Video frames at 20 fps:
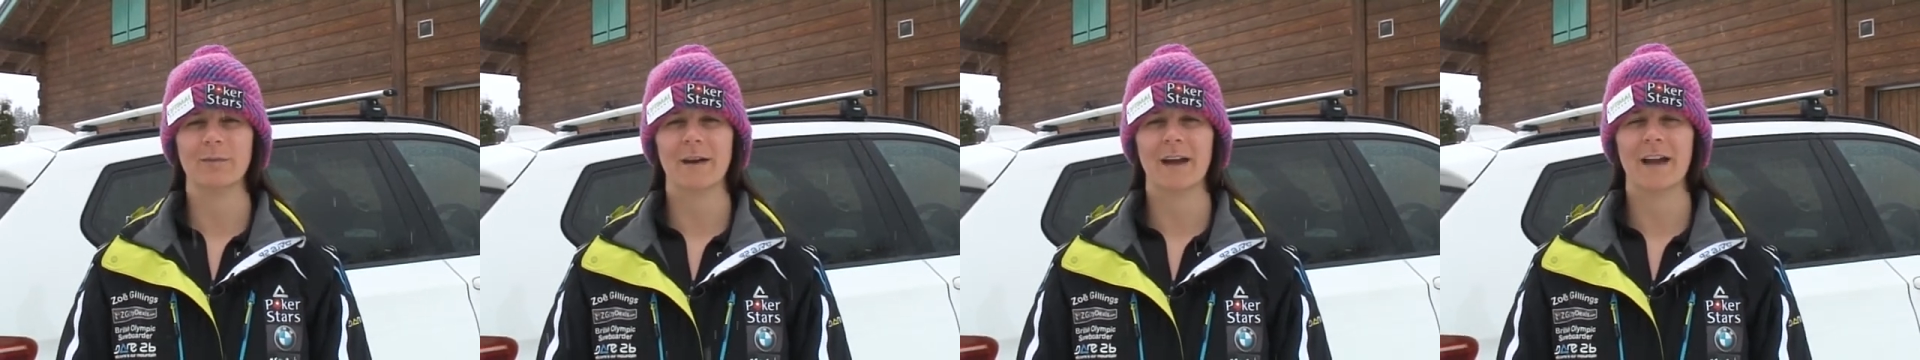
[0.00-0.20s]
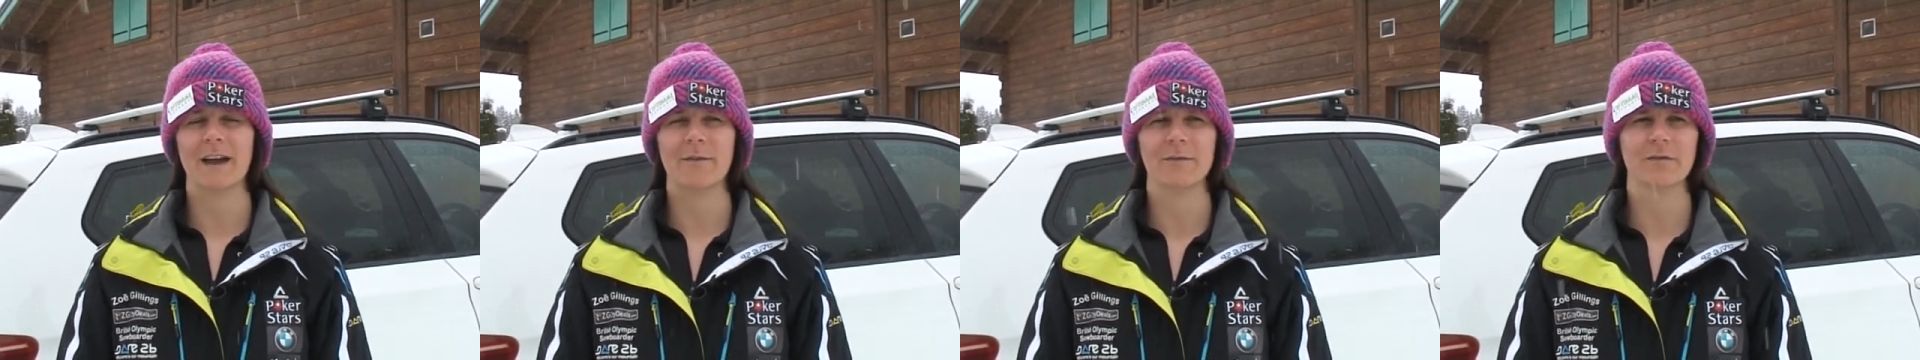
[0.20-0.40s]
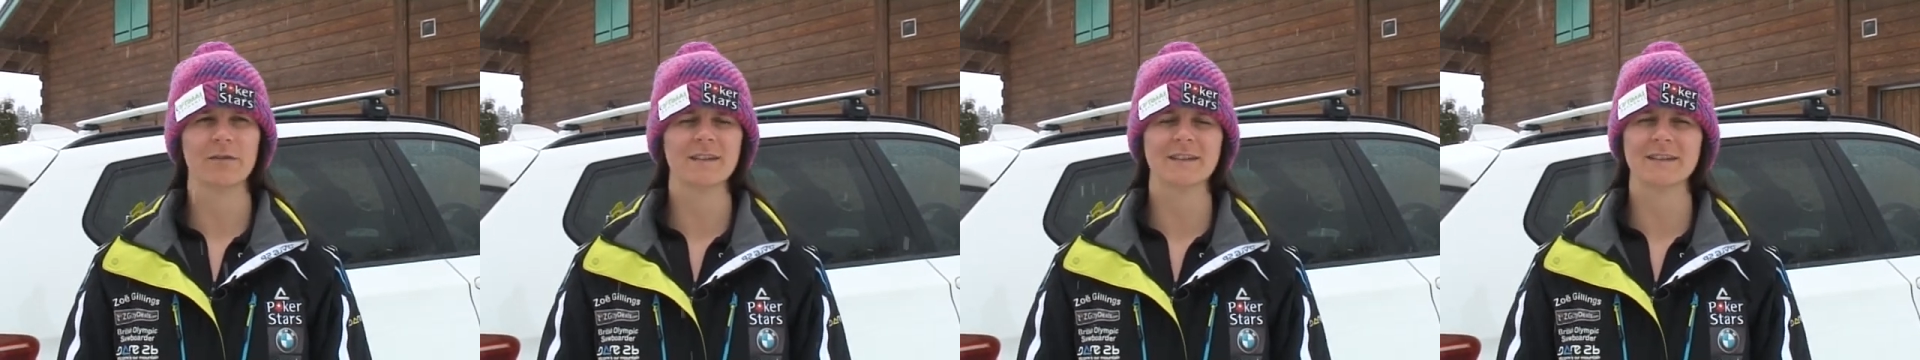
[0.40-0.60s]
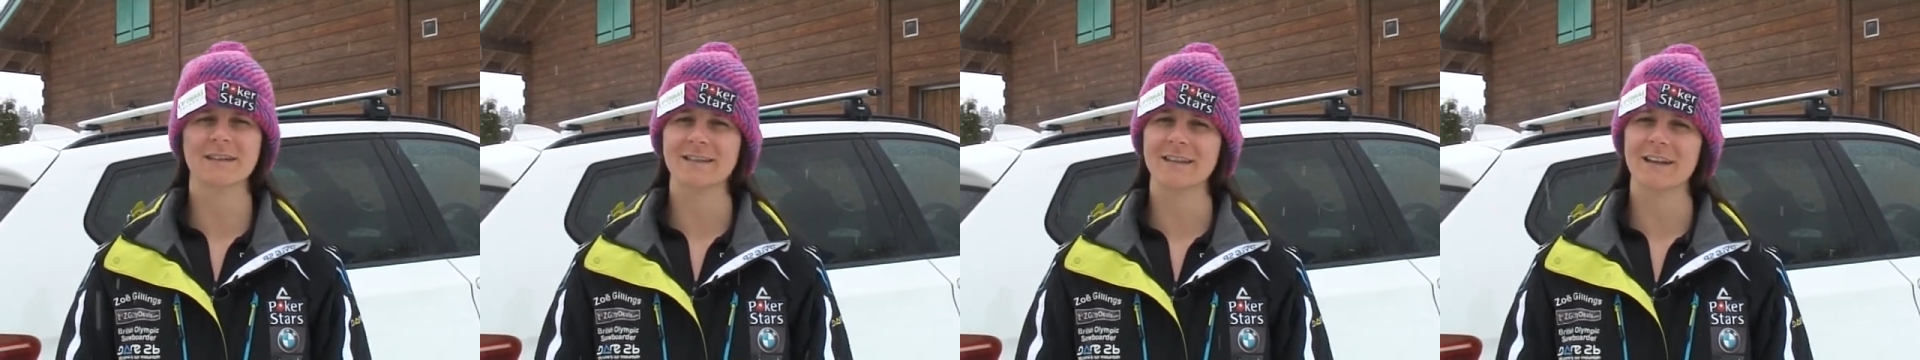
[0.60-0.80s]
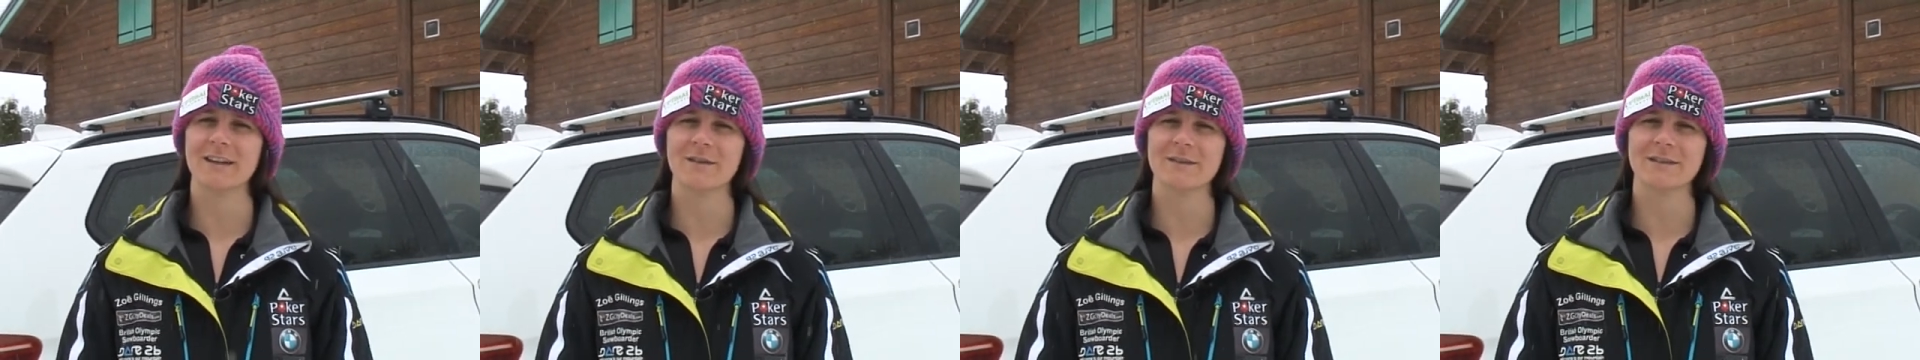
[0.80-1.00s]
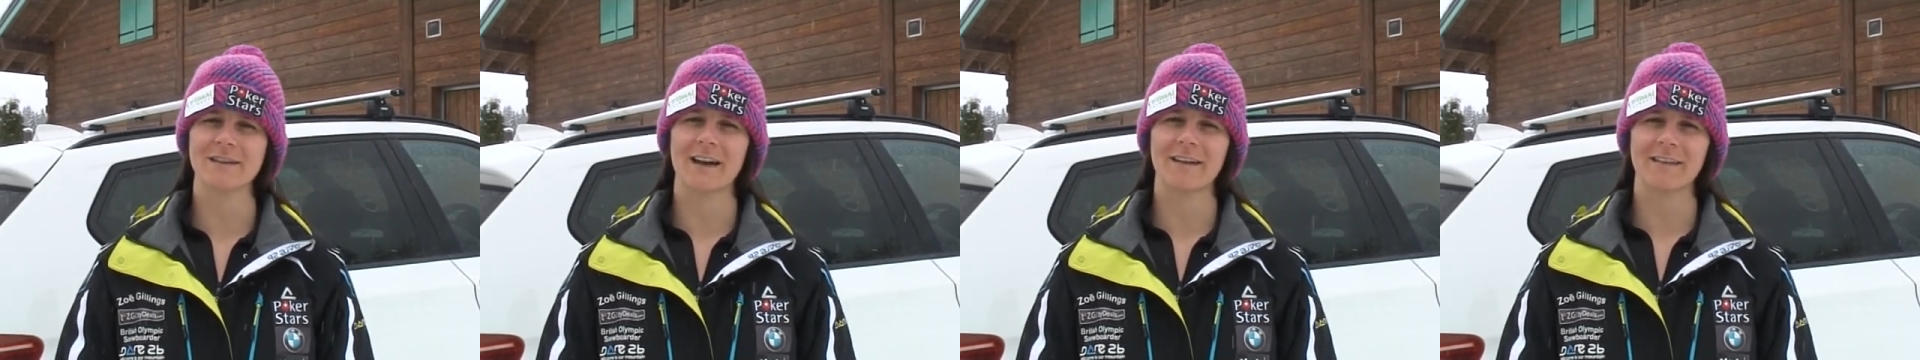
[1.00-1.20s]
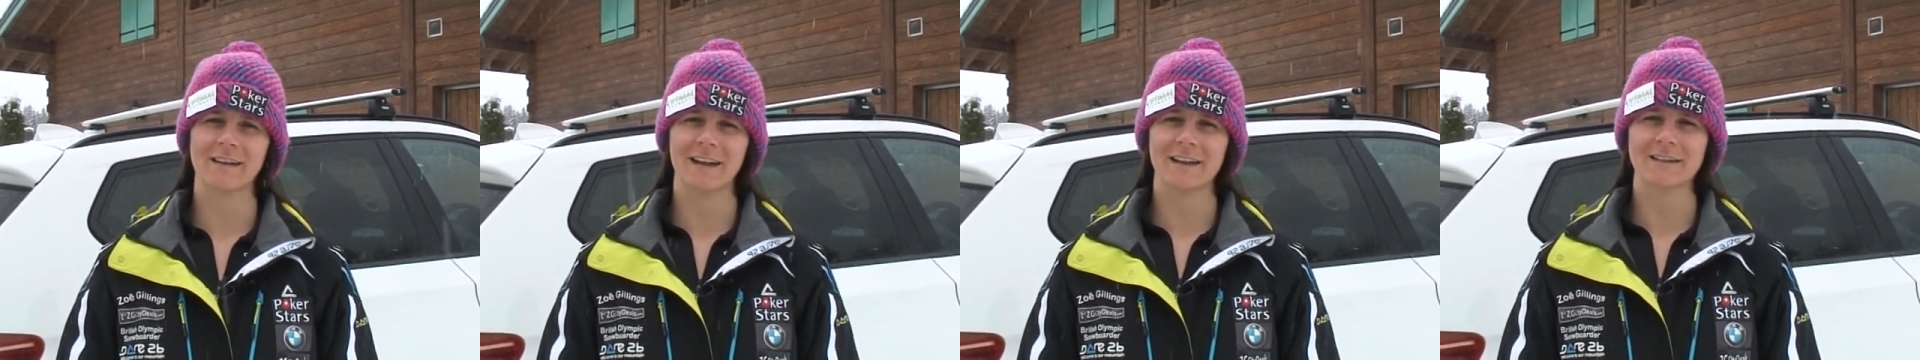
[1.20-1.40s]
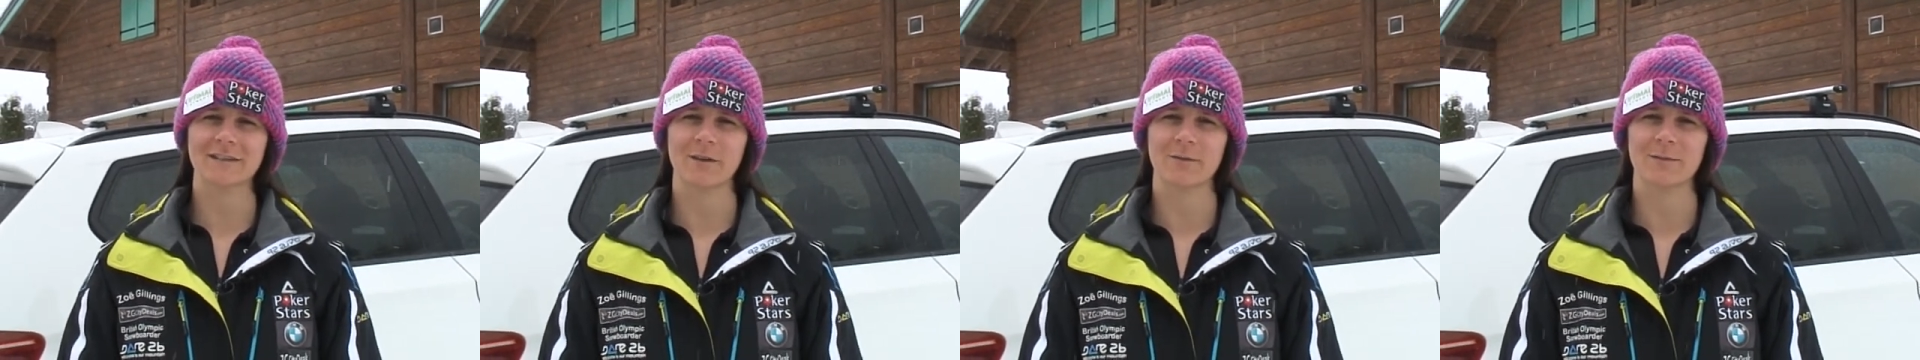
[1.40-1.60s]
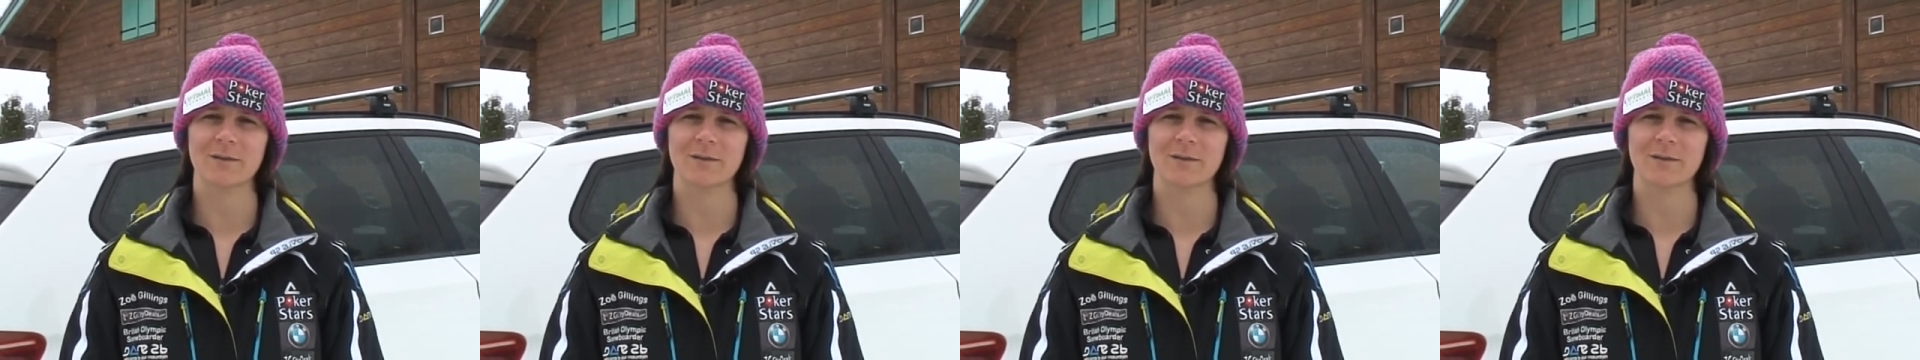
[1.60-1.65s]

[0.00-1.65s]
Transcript: For instance, I used that at the last